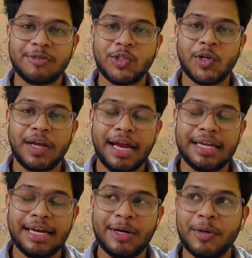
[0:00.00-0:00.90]
journey, and
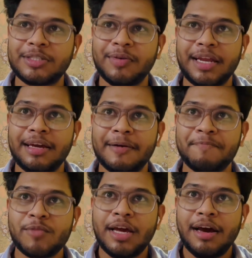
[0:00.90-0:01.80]
I know it's very
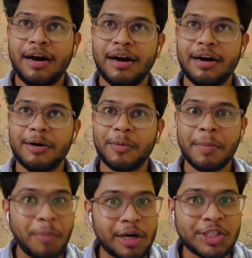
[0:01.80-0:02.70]

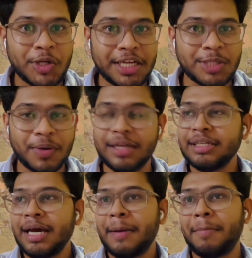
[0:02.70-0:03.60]
important journey as well,
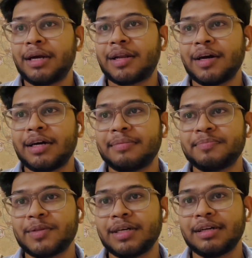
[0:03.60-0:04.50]
but
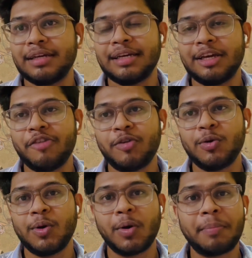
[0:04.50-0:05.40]
if
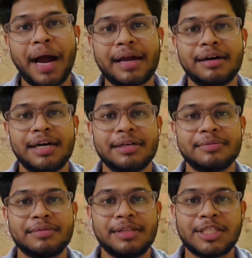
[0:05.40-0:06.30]
you look back,
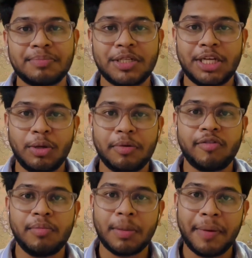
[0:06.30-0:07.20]
the subjects that you
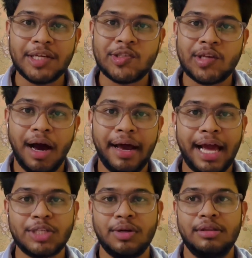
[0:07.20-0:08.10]
perform the best are
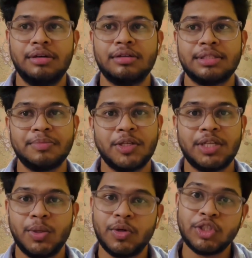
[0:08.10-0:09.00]
actually the subjects
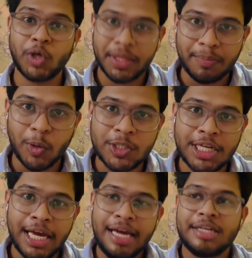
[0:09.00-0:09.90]
that you enjoy the most.
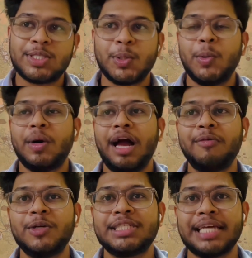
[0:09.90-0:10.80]
So I
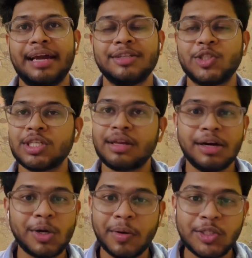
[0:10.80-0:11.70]
would say, just
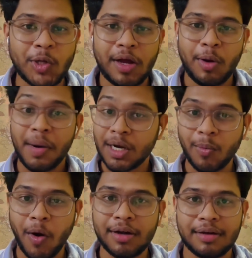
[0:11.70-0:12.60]
learn to enjoy no matter
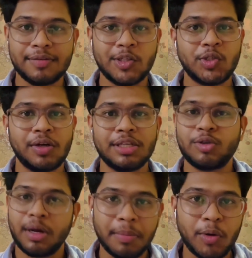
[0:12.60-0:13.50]
what. This journey is
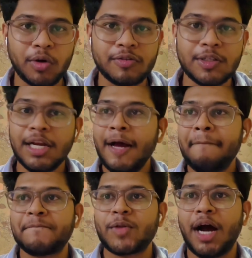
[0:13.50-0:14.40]
going to be beautiful,
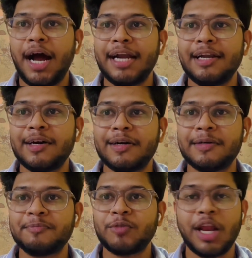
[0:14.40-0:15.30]
and
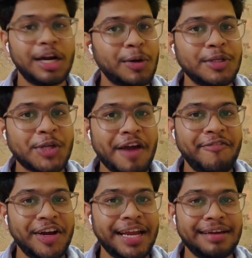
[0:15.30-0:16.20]
learn to enjoy
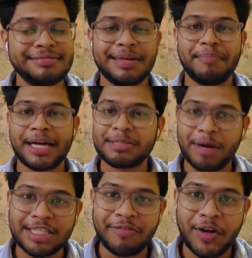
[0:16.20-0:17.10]
every day,
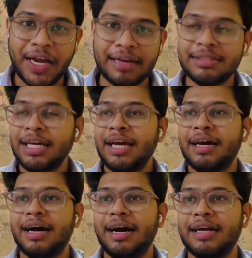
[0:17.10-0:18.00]
maximize every day,
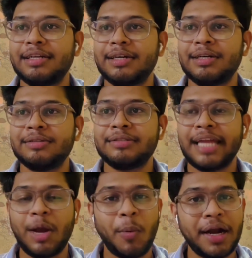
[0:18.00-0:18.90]
and
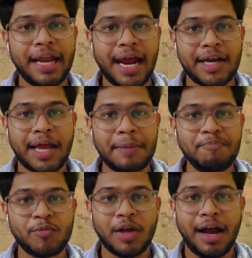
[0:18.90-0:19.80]
take one day at a time,
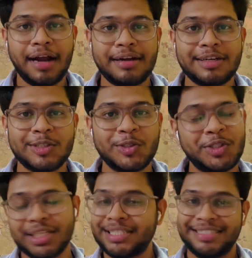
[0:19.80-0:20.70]
and
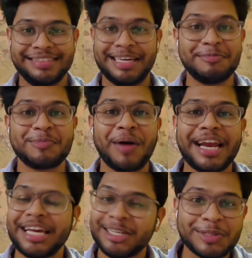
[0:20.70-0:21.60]
just keep
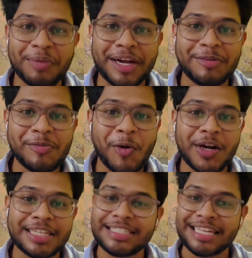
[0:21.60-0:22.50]
smiling irrespective of
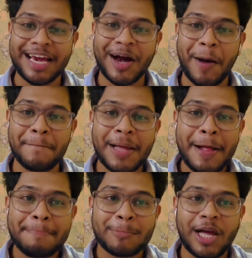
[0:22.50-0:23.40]
what, and stay calm,
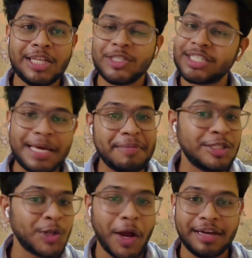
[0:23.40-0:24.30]
and just keep
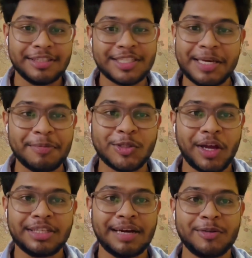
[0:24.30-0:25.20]
enjoying,
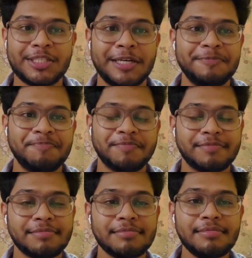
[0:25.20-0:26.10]
as I would say.
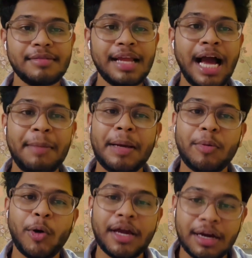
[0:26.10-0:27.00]
I'll be
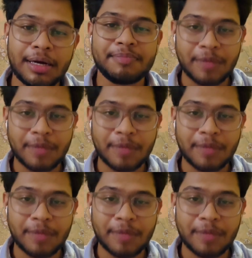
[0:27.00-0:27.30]
uploading a